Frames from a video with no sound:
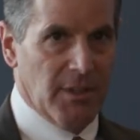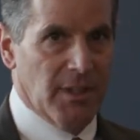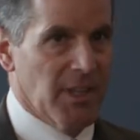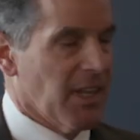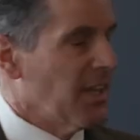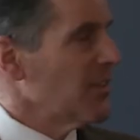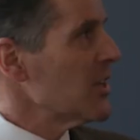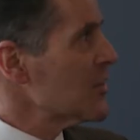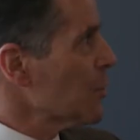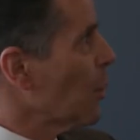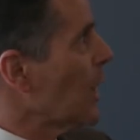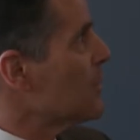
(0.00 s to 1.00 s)
And this
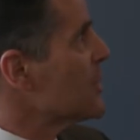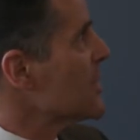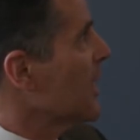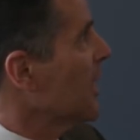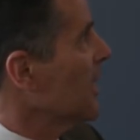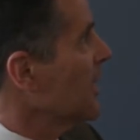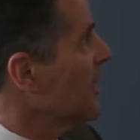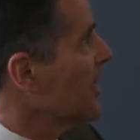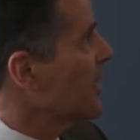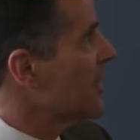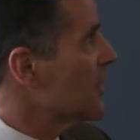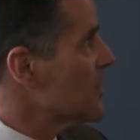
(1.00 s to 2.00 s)
website
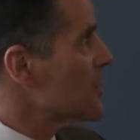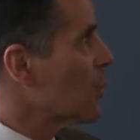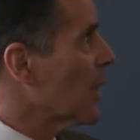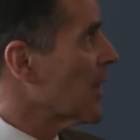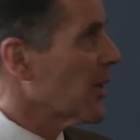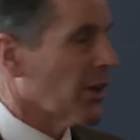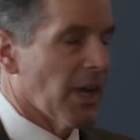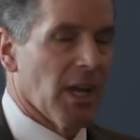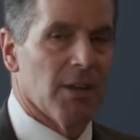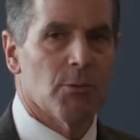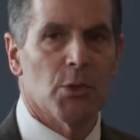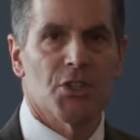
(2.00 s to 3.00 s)
is where
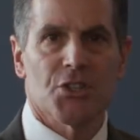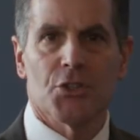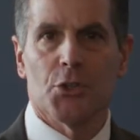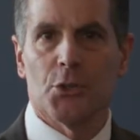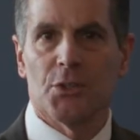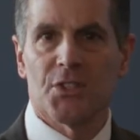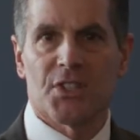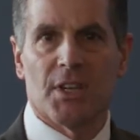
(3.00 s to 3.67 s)
every student,